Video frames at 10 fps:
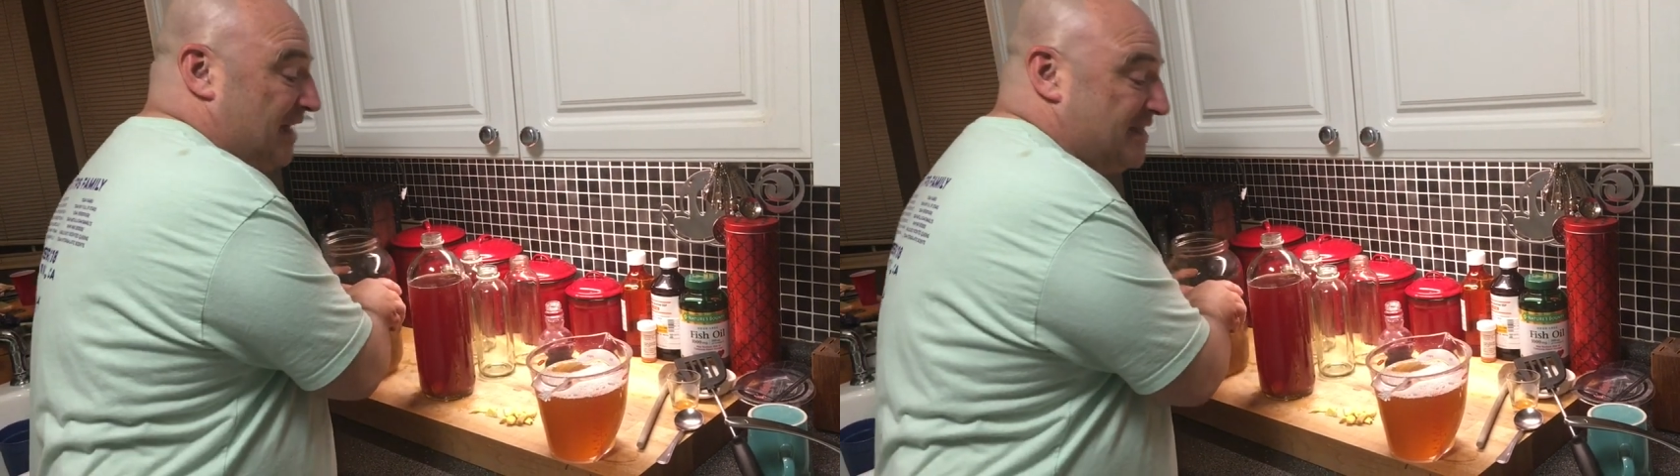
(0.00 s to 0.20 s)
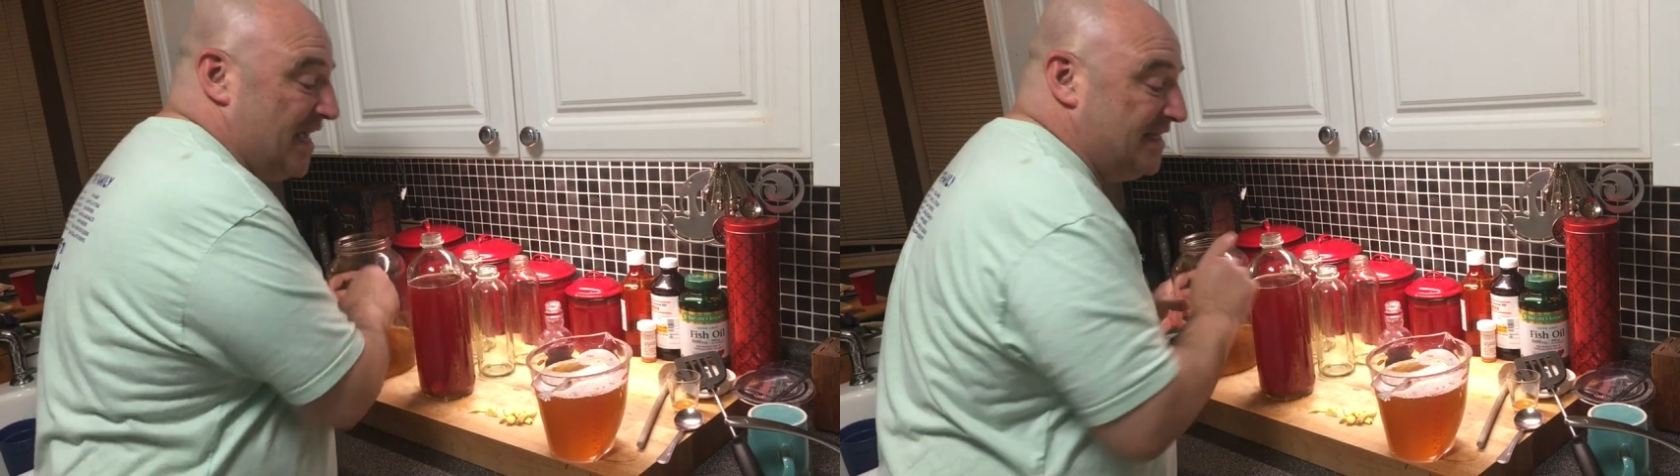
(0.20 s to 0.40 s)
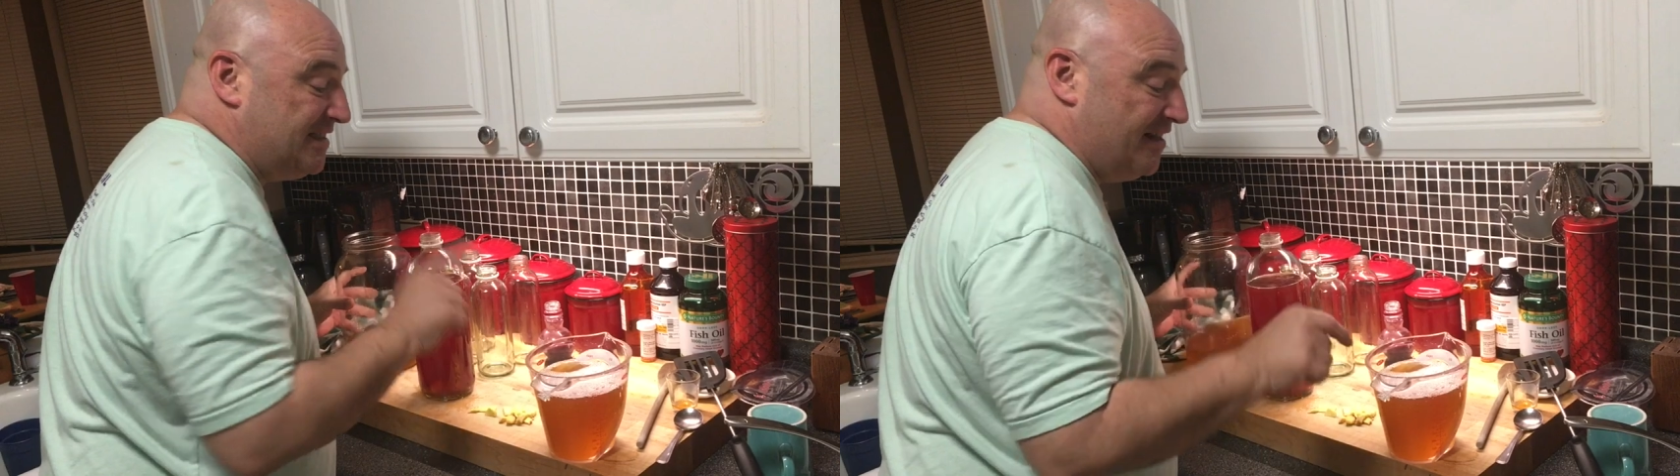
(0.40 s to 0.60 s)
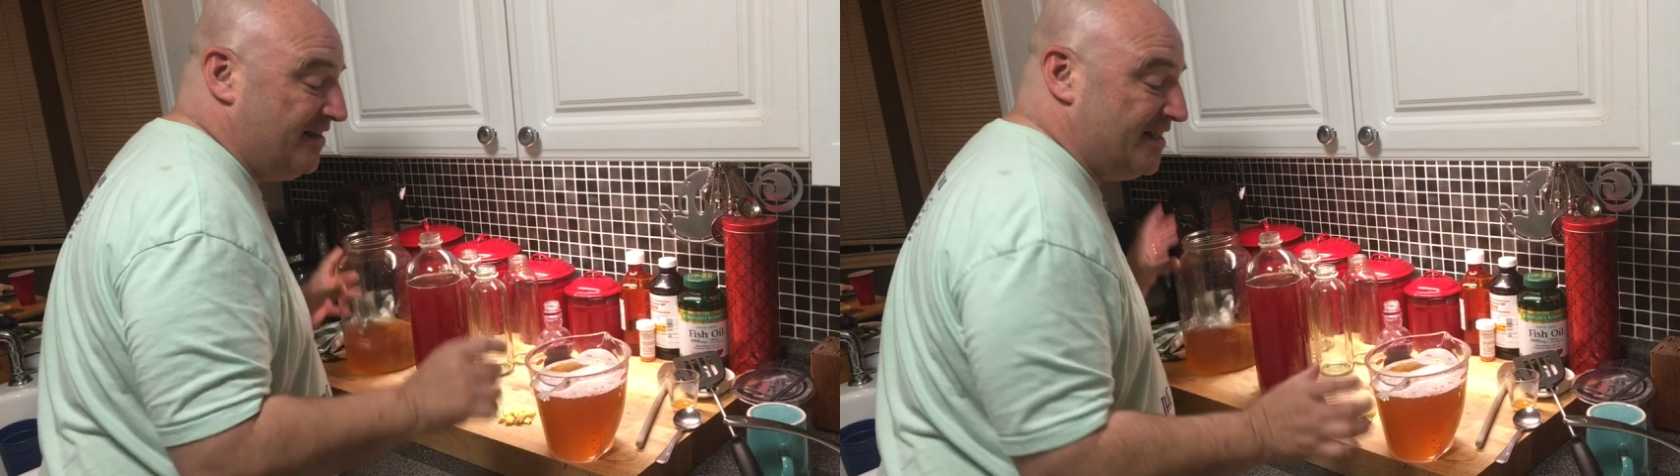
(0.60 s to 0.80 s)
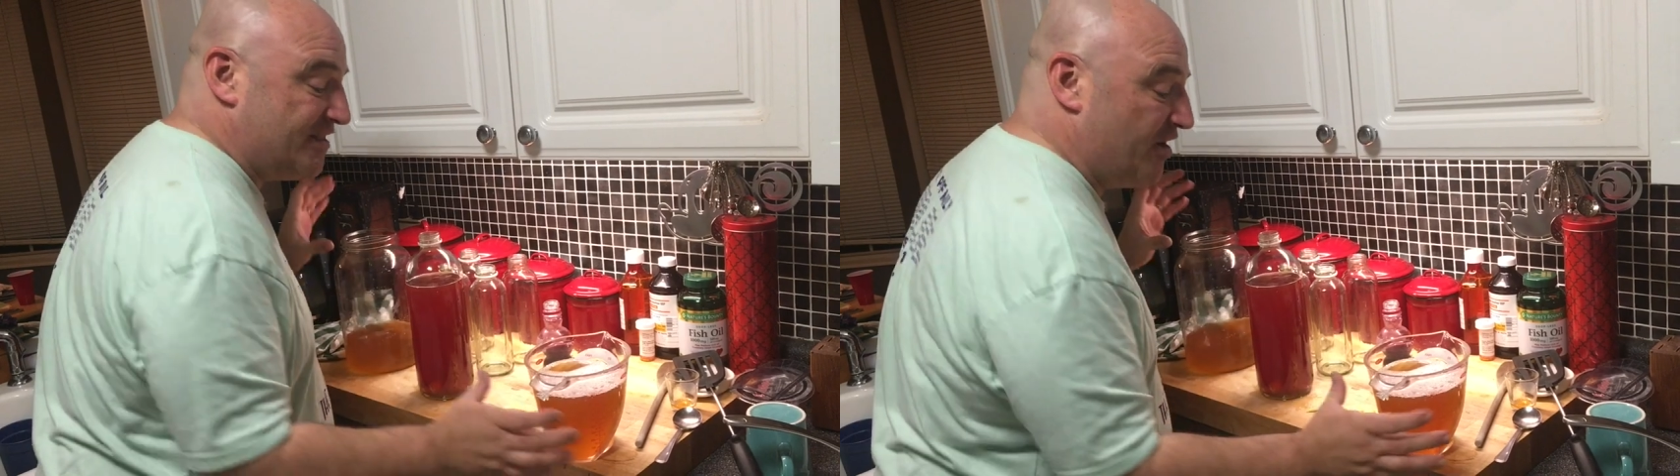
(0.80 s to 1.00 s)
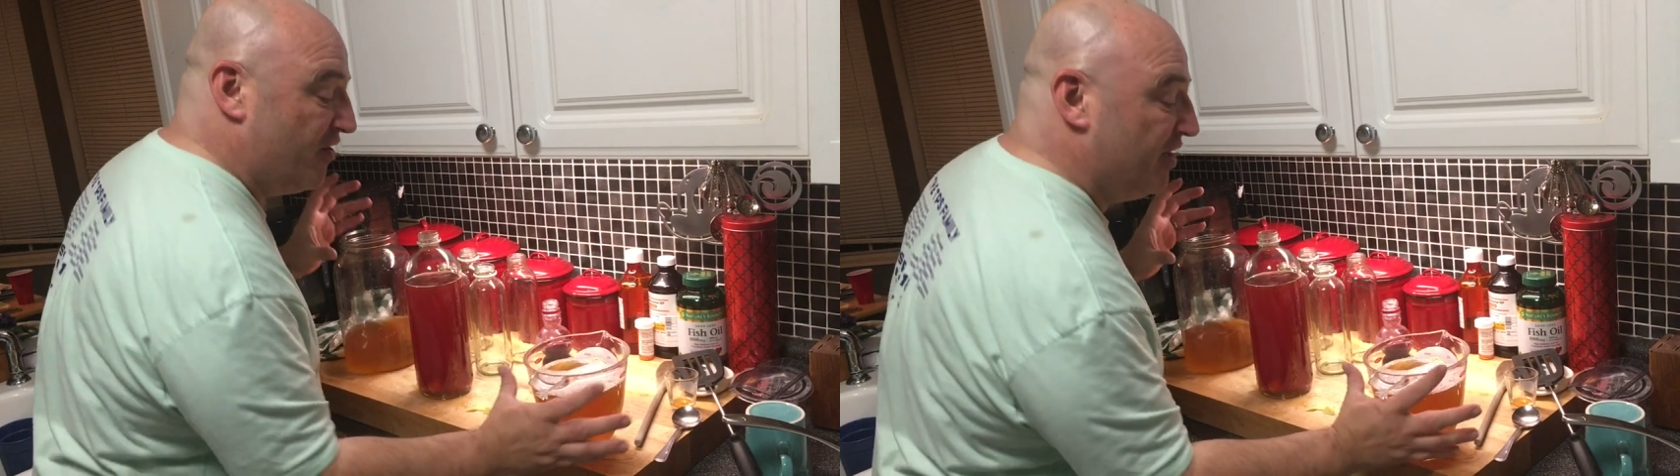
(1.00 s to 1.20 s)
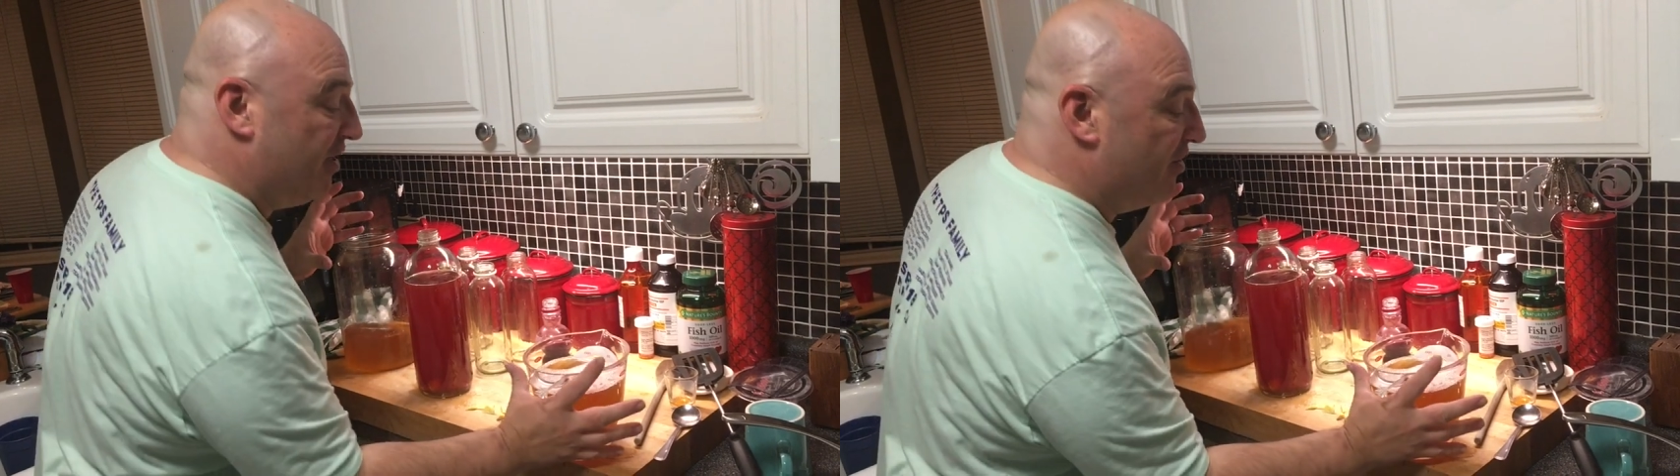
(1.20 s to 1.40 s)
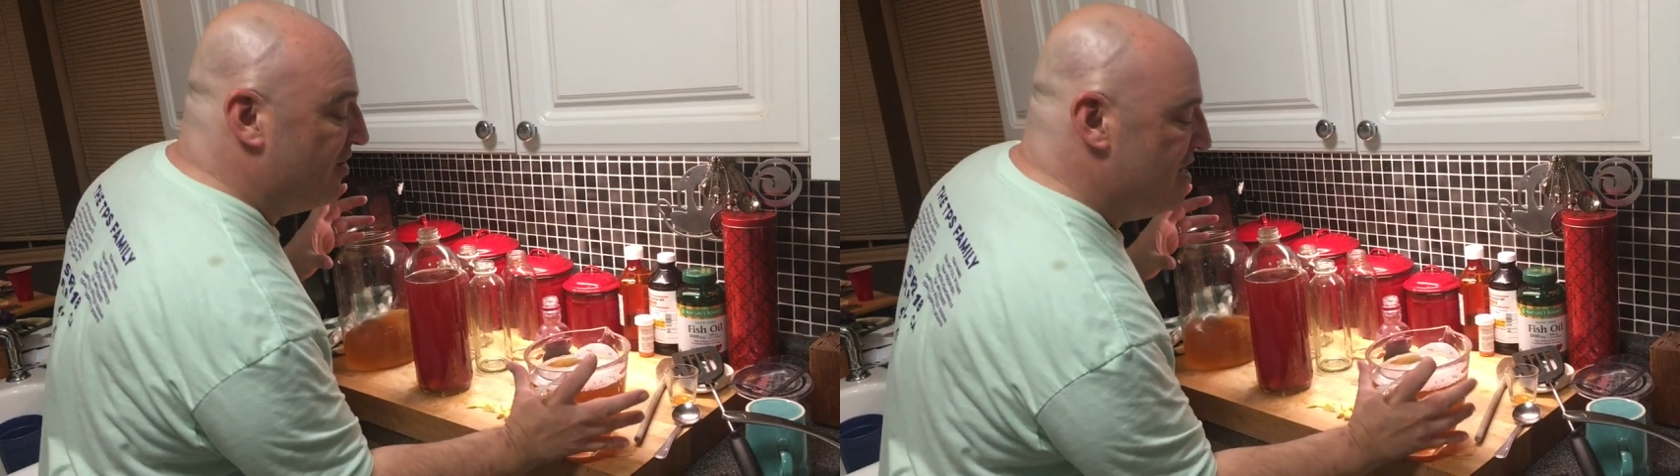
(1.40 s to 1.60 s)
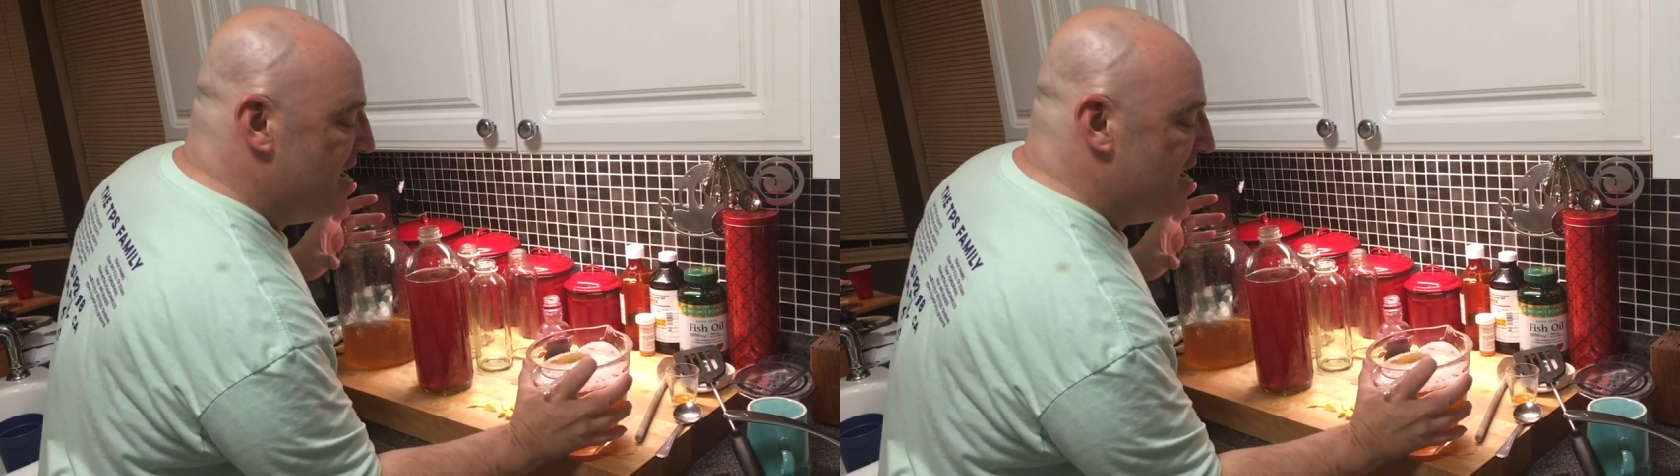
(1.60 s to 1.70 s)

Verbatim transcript: I tasted this earlier,